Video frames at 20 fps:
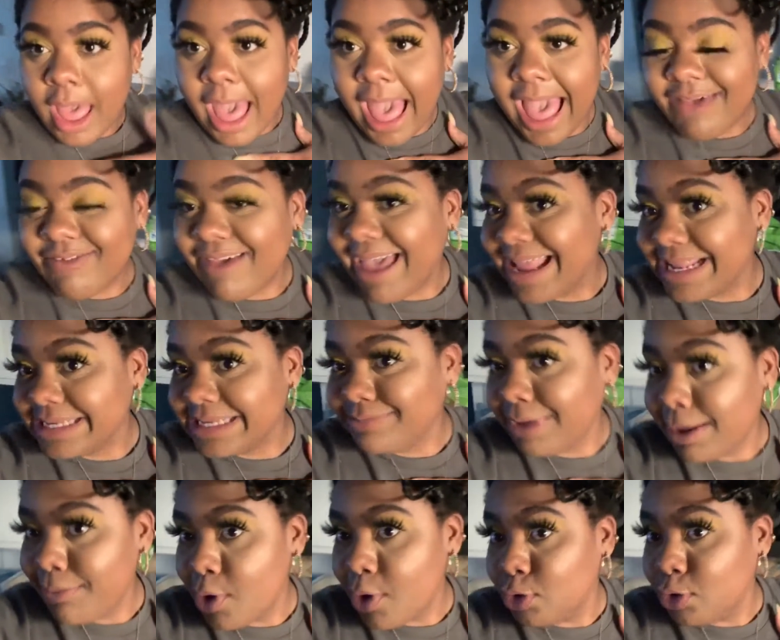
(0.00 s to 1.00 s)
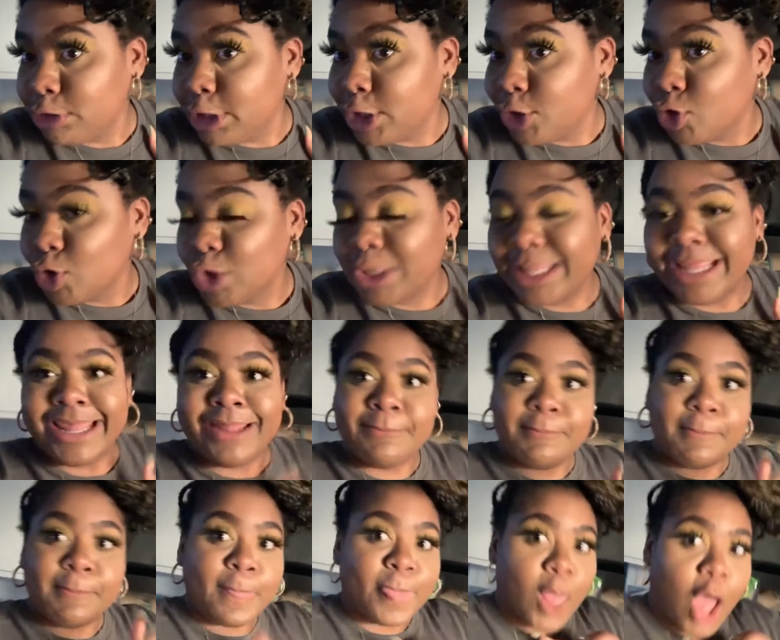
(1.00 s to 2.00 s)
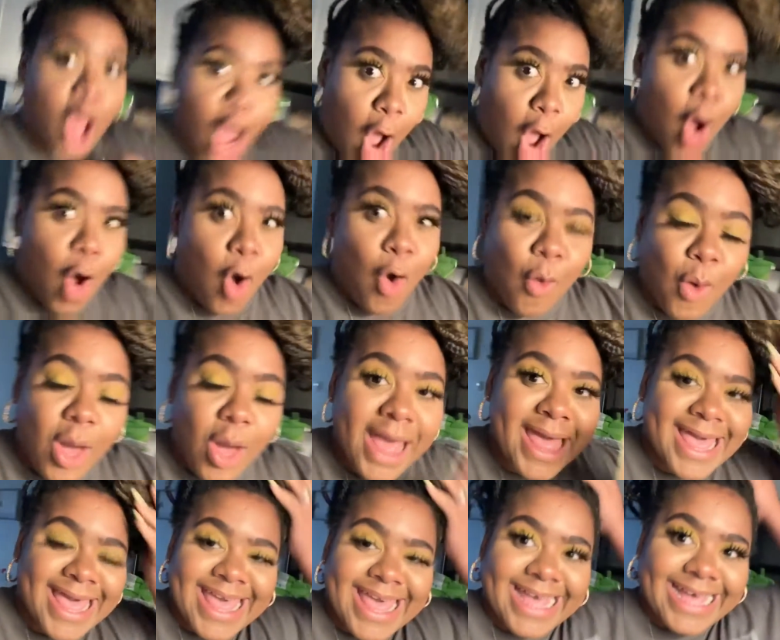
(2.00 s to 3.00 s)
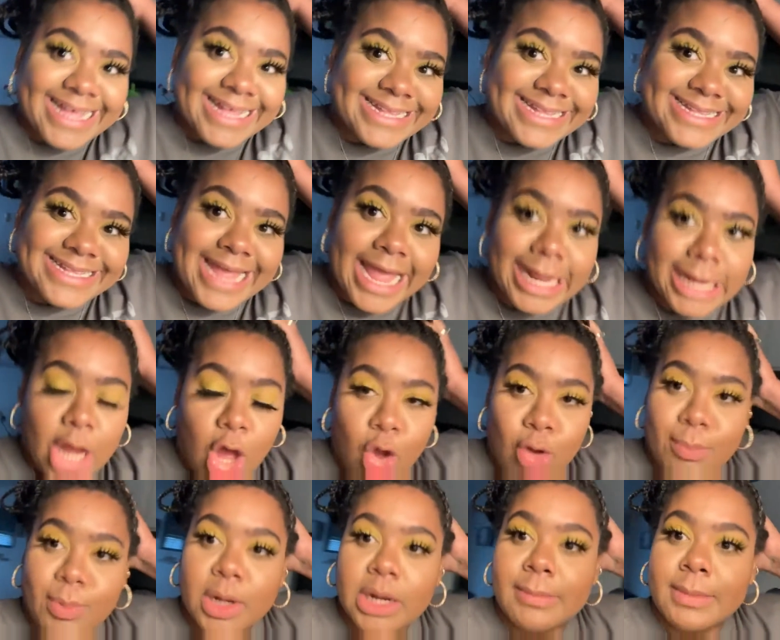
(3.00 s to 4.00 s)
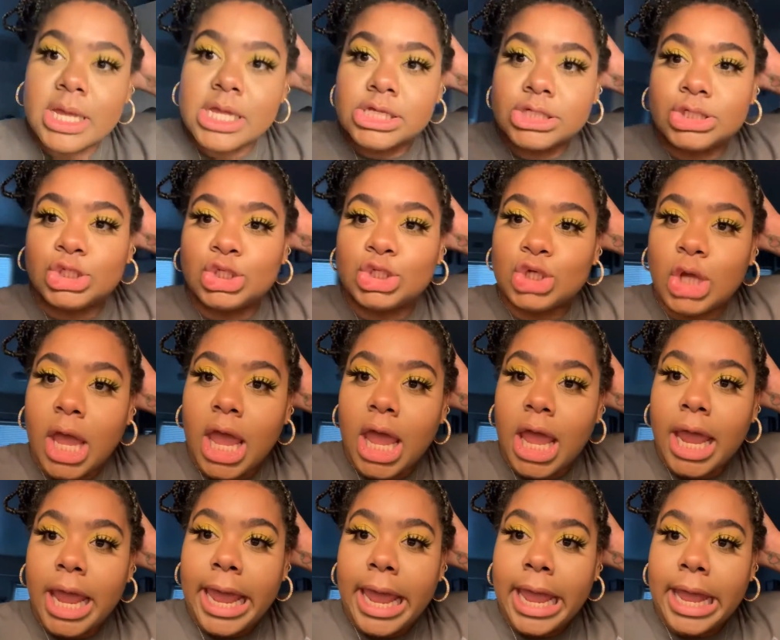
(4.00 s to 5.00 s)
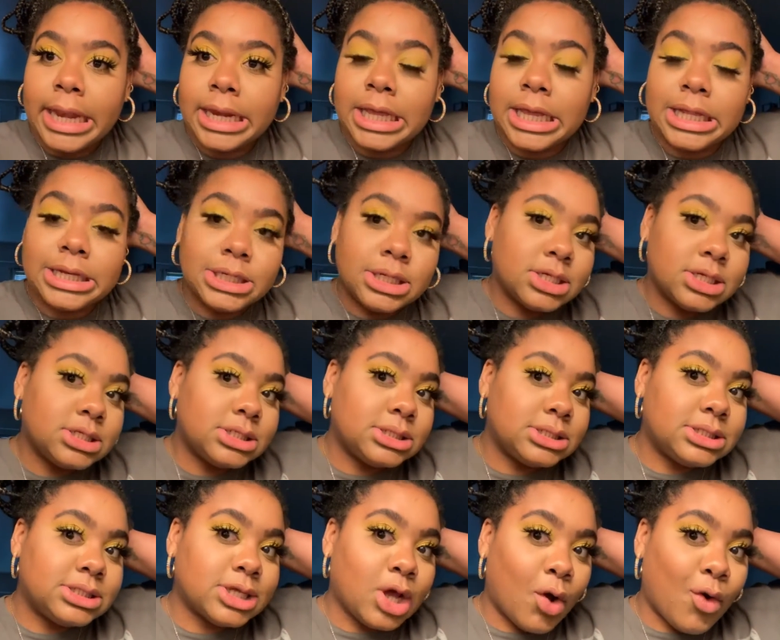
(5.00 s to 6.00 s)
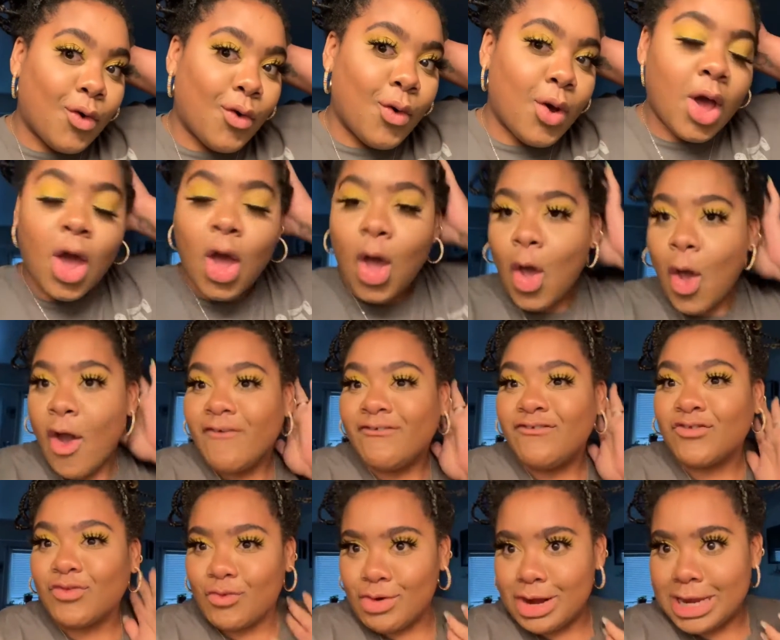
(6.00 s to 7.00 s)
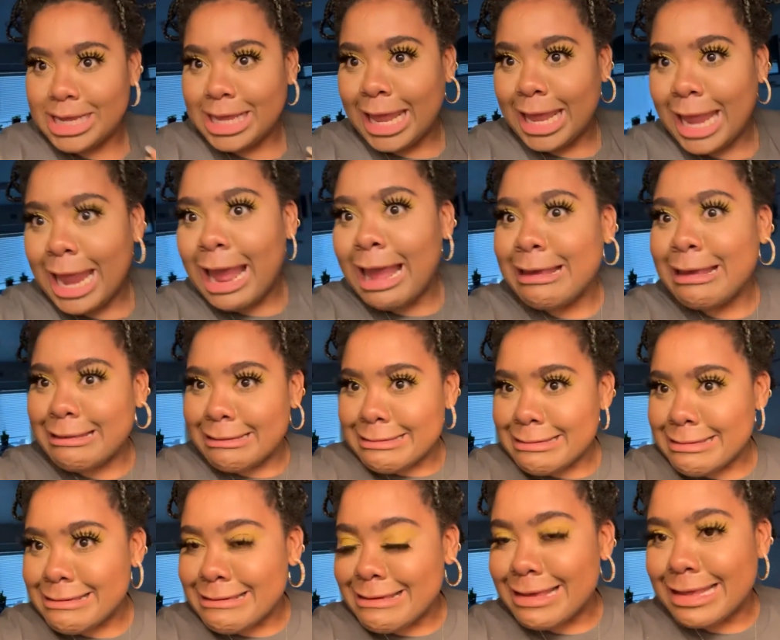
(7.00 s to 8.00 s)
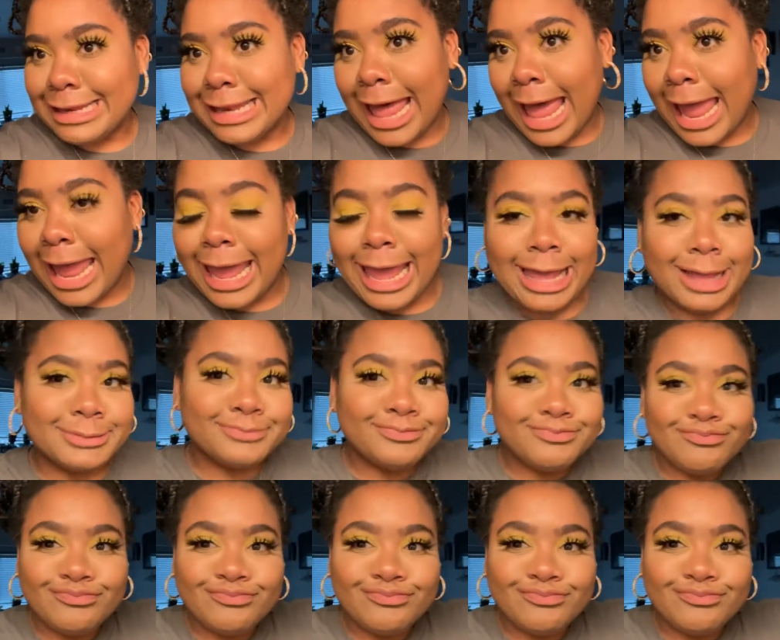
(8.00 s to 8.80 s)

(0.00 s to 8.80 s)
i've had this makeup on literally all day long, pretty much. And it looks so freaking good. Like,